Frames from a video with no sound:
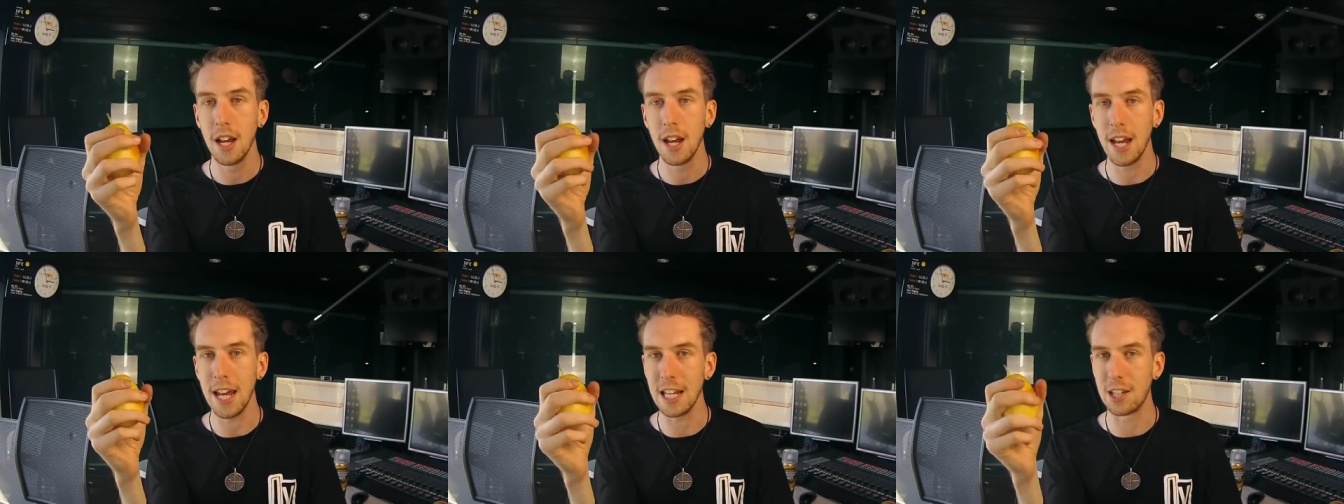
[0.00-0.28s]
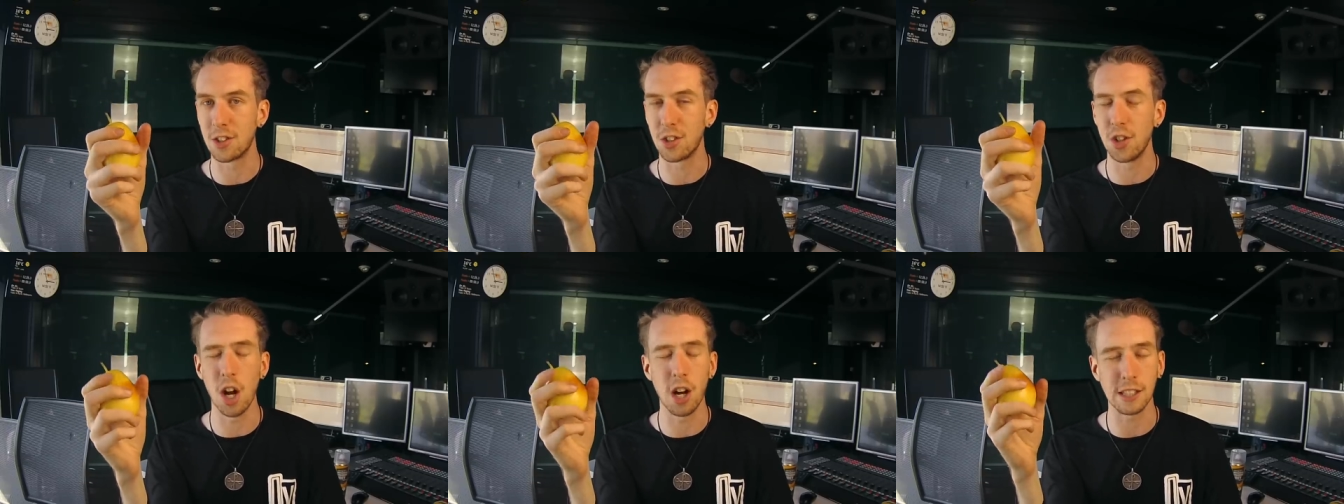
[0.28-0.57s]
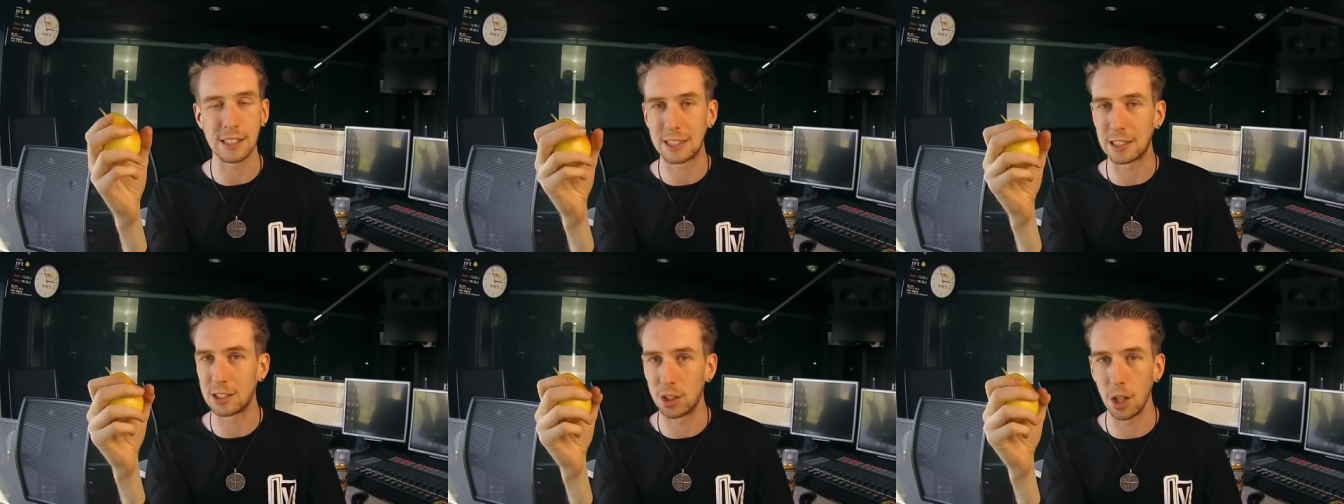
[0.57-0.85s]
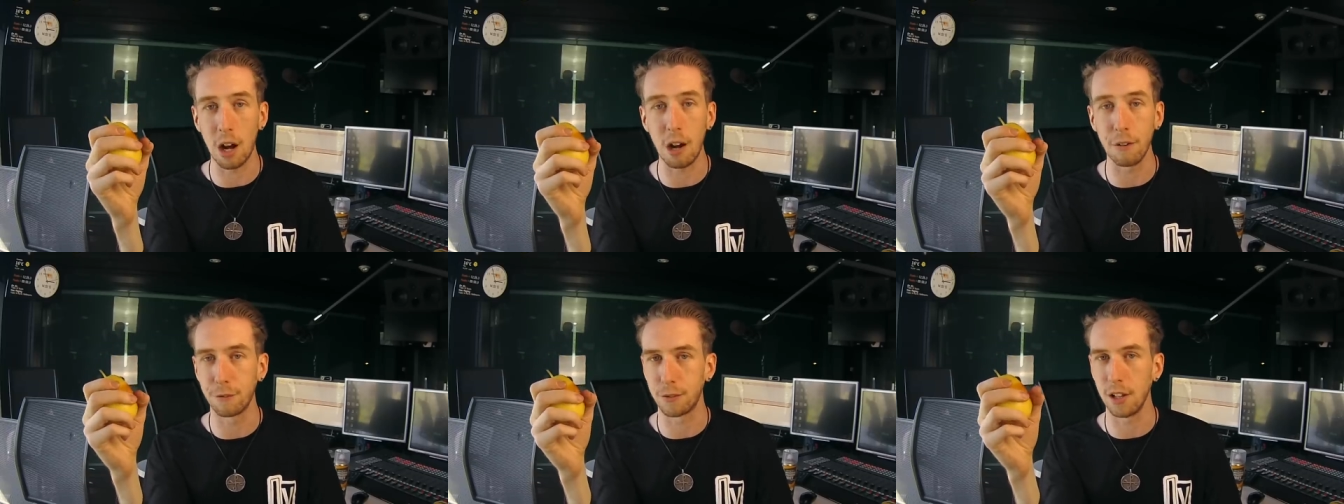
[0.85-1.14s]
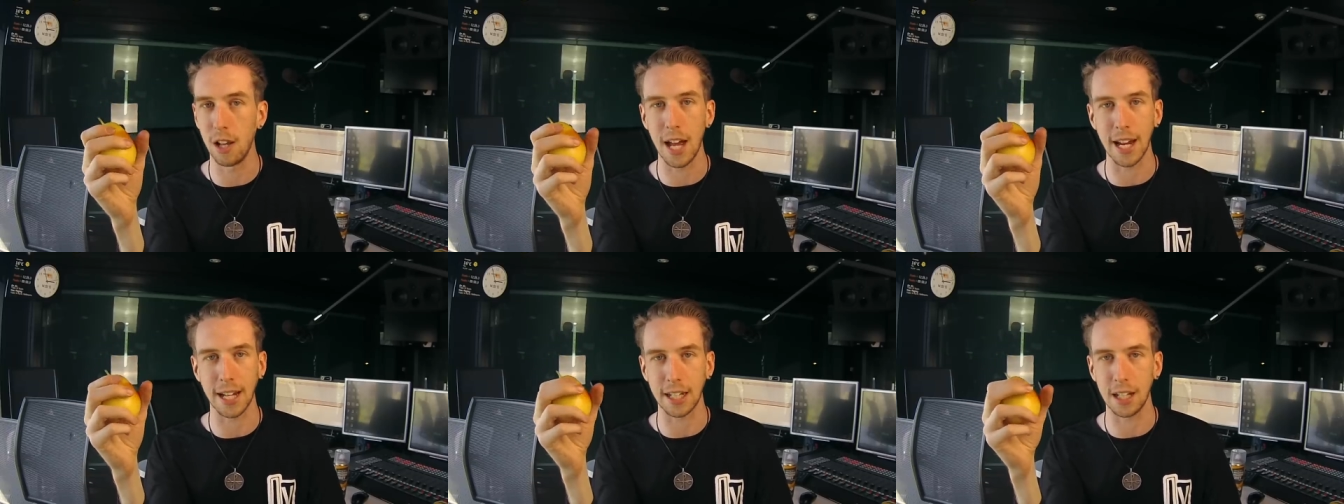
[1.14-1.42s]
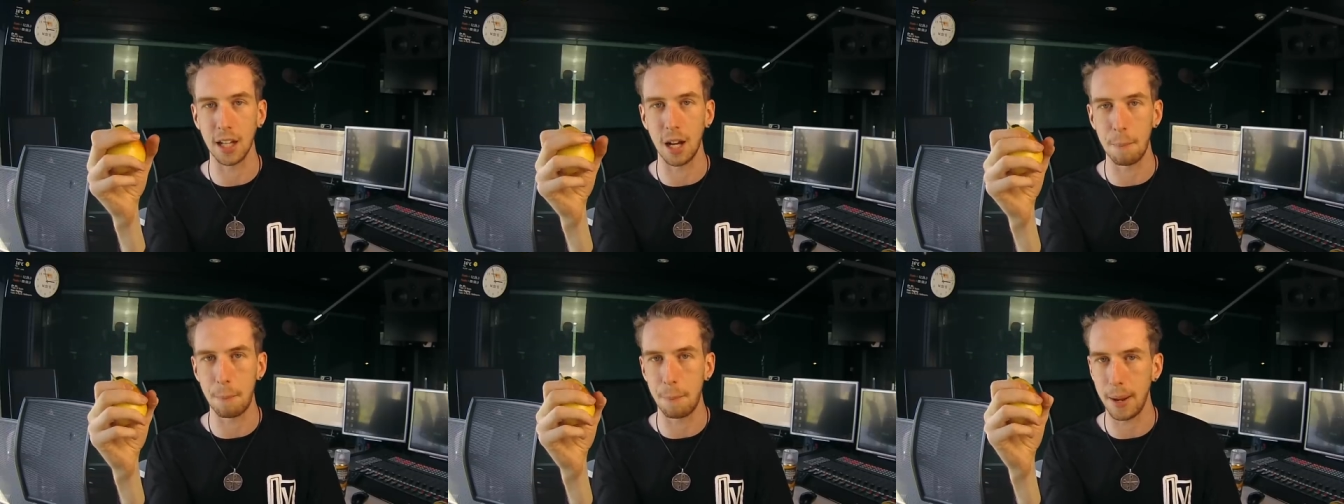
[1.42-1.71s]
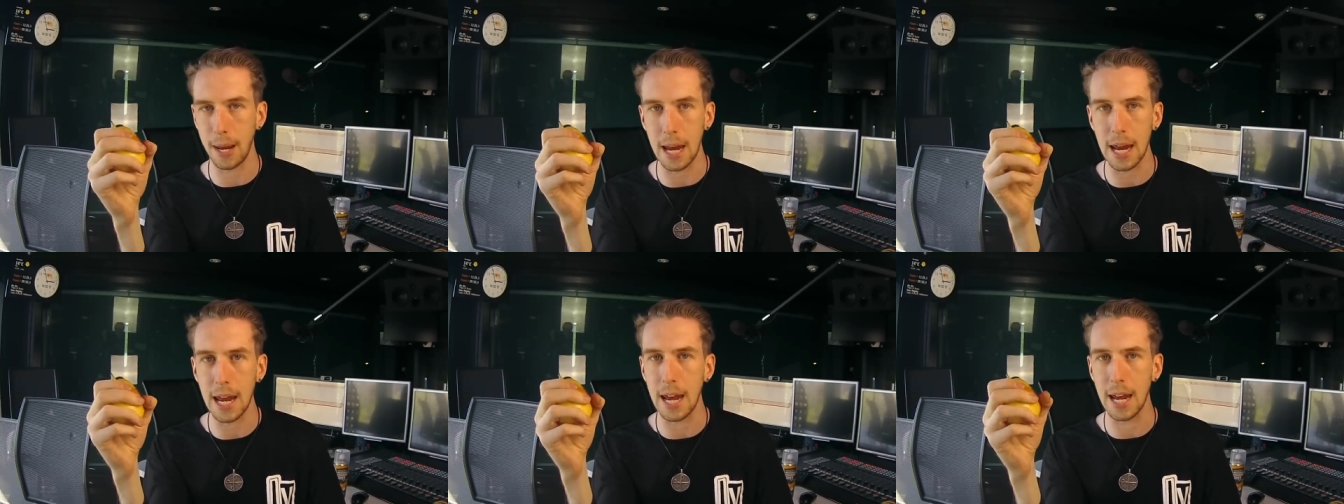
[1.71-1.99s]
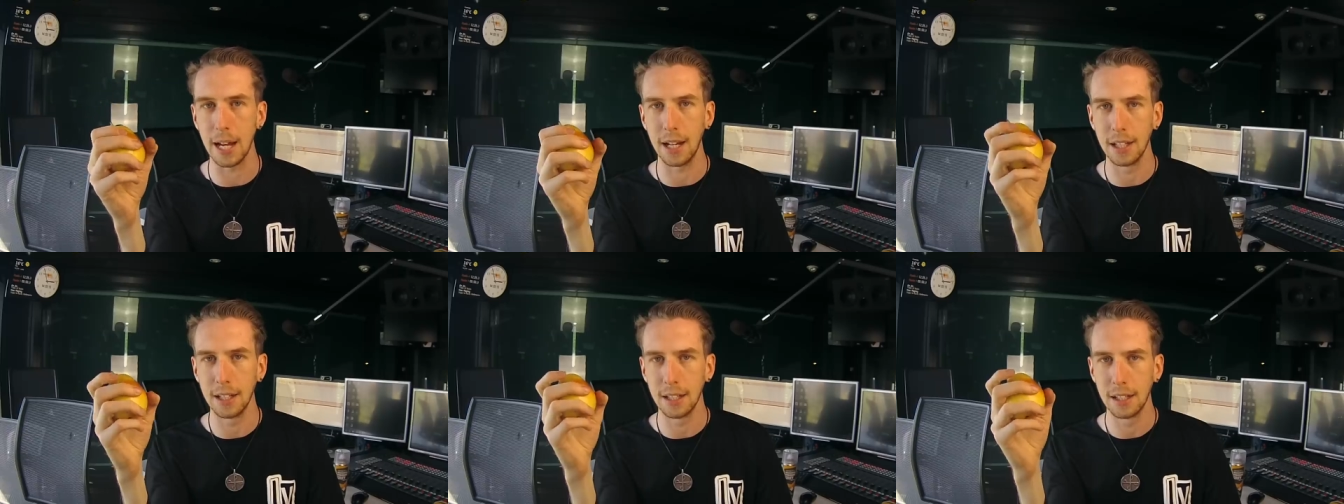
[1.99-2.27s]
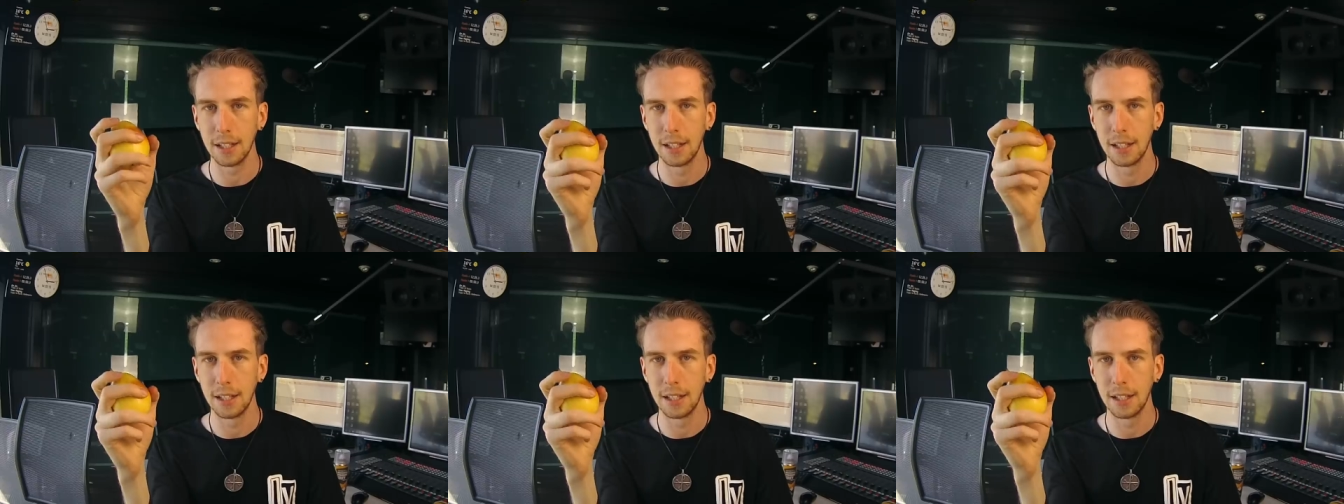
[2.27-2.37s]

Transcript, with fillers: it's not soft like a pear.